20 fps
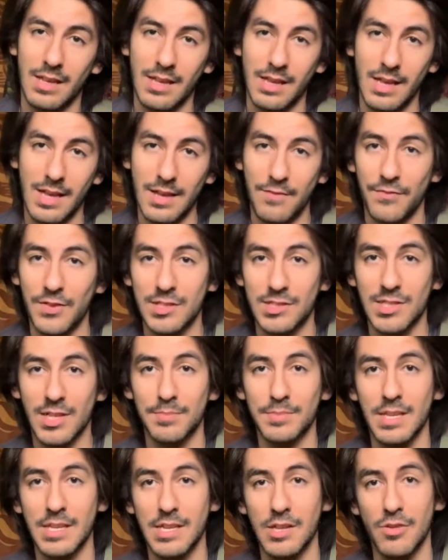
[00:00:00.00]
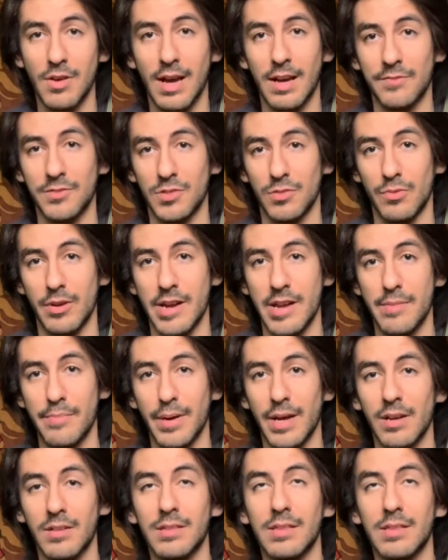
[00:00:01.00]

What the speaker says: if it's something you have to worry about,